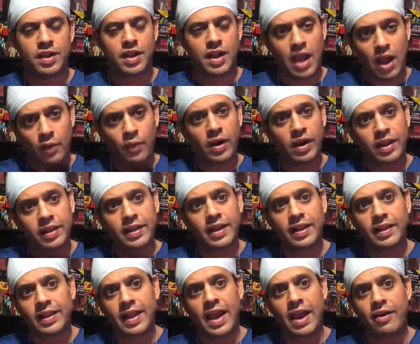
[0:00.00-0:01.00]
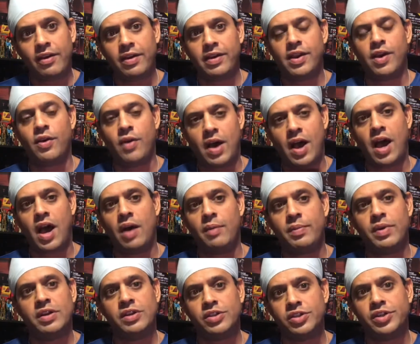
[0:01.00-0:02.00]
I want to let Larry know how
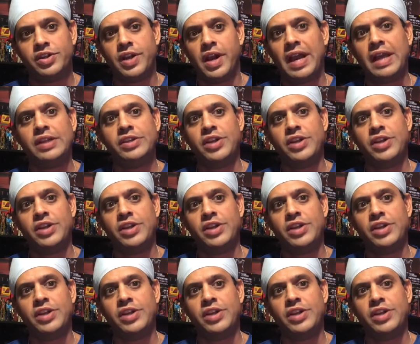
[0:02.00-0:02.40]
much G.I.